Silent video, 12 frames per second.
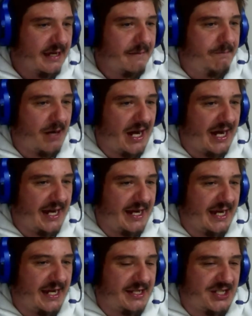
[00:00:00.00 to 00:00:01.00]
by
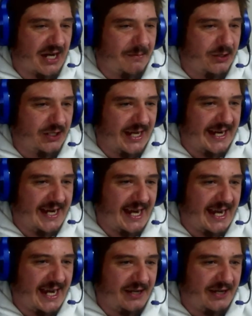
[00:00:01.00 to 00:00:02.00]
Jambu
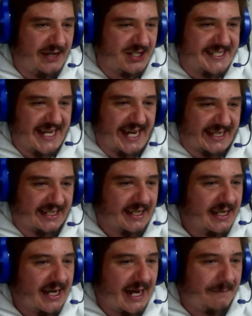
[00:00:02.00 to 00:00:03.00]
Ulenga, who's on the attack.
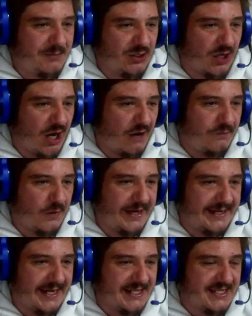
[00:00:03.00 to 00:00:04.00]
Up to halfway
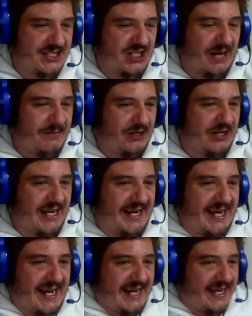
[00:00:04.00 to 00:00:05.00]
goes Jambu
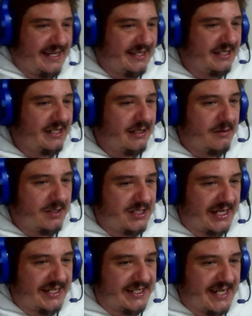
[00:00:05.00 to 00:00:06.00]
Ulenga.
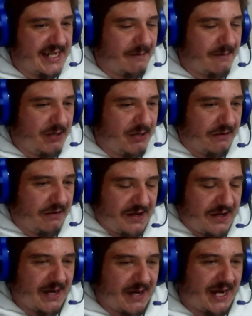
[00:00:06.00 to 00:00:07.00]
Taken down
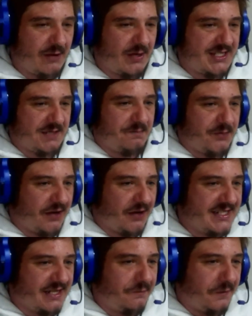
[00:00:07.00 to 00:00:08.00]
beautifully by the Western
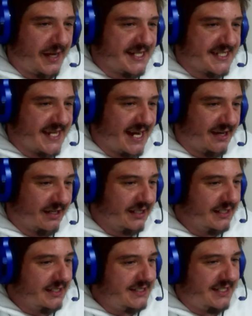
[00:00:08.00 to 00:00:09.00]
Province defense now.
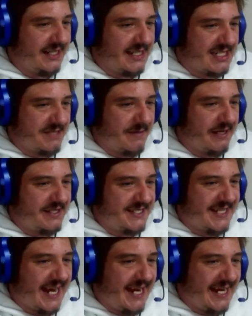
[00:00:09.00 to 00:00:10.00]
Dylan Smith,
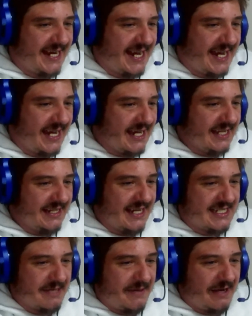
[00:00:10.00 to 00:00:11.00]
Zeilinger.
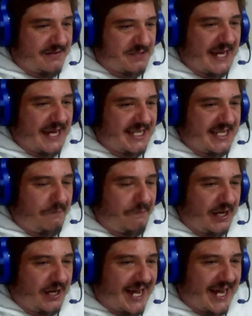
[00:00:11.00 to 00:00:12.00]
There's a bit of space here
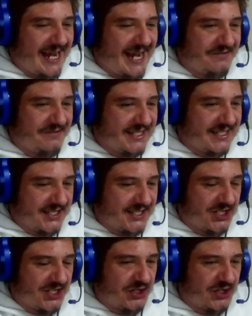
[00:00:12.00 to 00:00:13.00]
for the Lions. Vincent
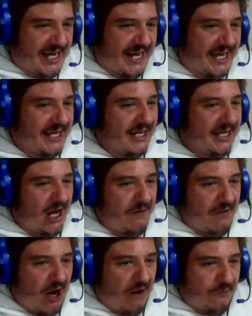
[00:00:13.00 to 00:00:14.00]
Chichuka.
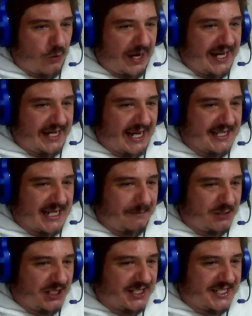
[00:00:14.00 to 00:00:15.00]
Over halfway, he goes
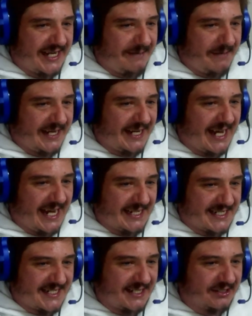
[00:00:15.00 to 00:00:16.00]
up to the 10-meter
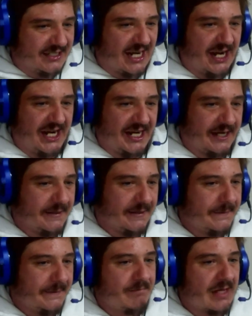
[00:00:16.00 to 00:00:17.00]
line. Still going.
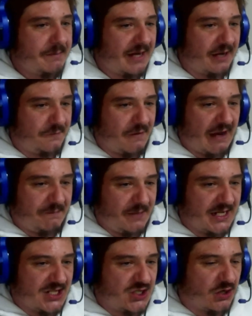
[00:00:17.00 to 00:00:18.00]
About 5
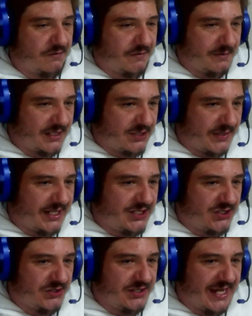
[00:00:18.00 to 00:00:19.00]
meters short from the
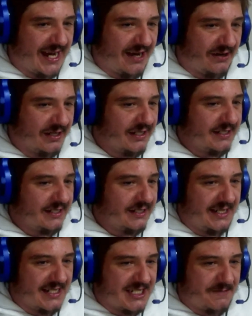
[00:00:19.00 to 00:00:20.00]
22 now.
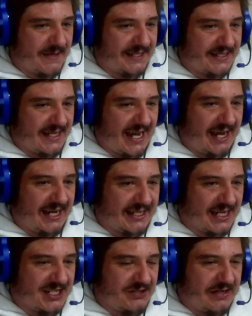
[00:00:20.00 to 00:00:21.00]
Dylan Smith. Out it
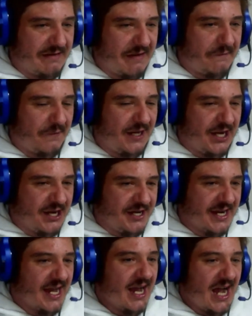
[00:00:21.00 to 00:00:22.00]
goes to Juwe
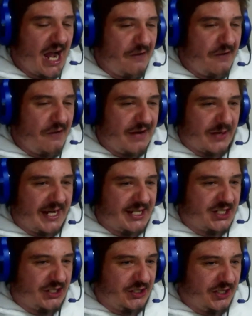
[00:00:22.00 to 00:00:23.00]
Viljoen. Over the
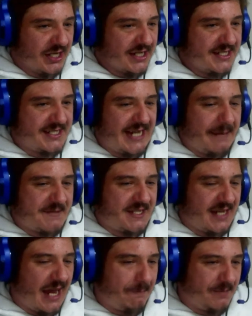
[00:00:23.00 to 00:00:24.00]
22. Steps
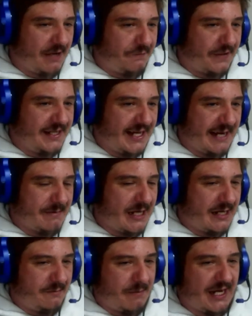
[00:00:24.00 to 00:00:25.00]
up there van
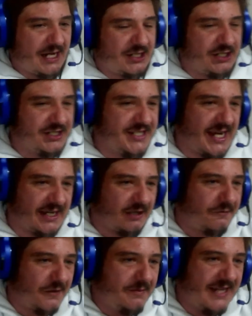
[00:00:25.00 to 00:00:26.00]
Riem, but a good
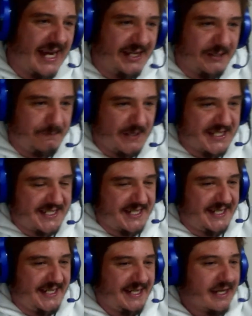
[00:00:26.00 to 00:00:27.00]
tackle from Dan du
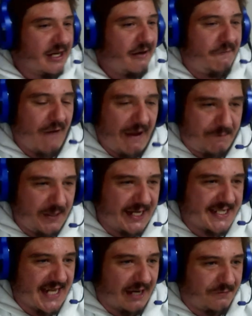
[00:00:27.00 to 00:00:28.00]
Plessis. 5
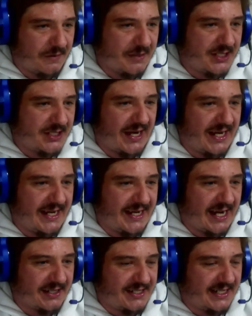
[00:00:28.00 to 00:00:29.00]
meters out from the try line
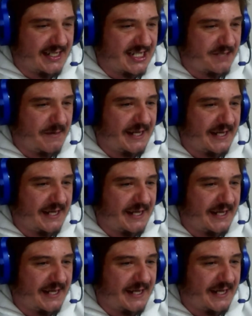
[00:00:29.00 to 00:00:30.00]
now. Dylan Smith.
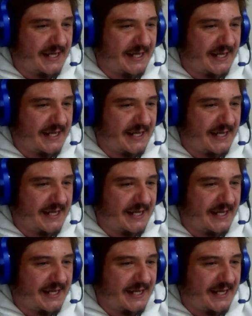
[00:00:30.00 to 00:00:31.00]
Zeilinger with a
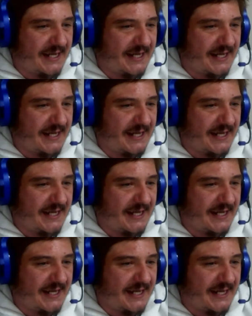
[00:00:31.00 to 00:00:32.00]
long skip pass
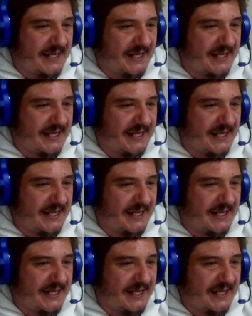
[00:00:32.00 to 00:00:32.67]
out to Maxwane.